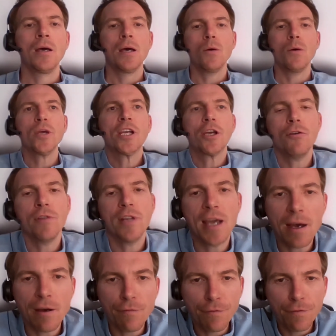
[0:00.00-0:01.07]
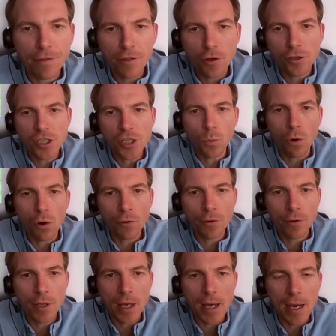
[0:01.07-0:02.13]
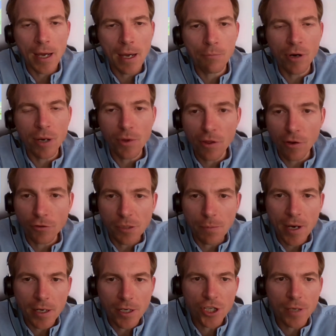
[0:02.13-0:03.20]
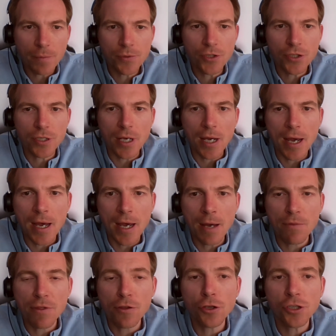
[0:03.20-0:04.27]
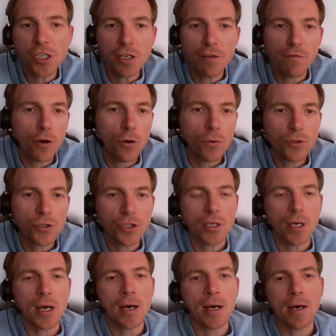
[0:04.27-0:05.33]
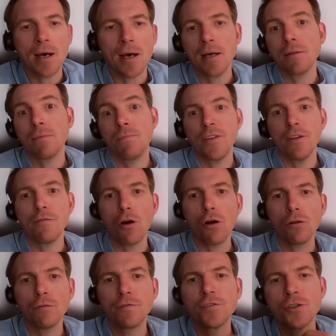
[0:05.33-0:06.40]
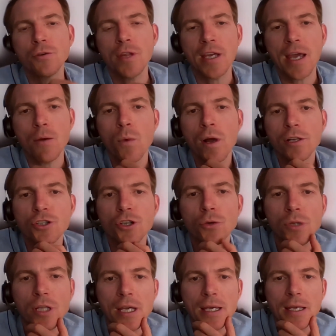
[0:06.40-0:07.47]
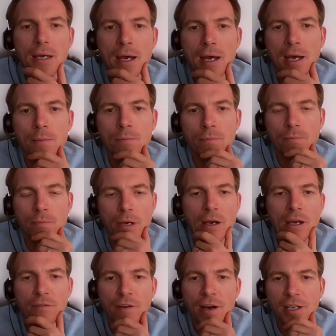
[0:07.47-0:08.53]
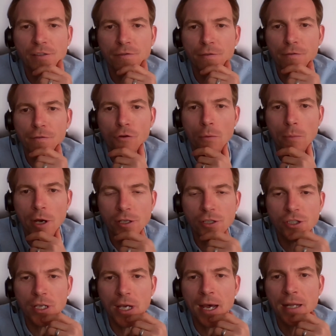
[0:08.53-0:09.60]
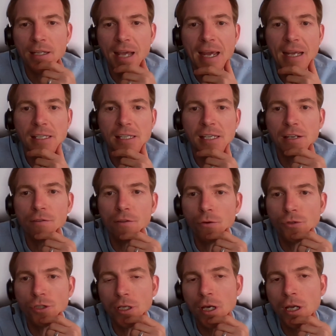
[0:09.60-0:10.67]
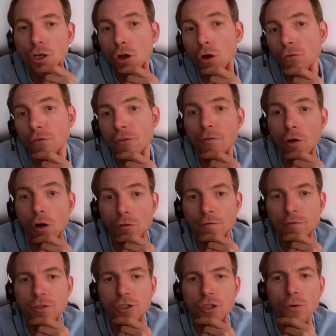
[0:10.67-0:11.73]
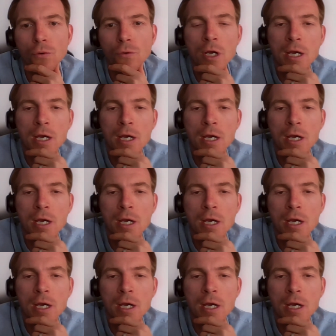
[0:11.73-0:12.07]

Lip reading: We currently have 31 primary authority partnerships. 13 of those are devolved, so they get Welsh-only advice from us, and 18 of those are non-devolved, so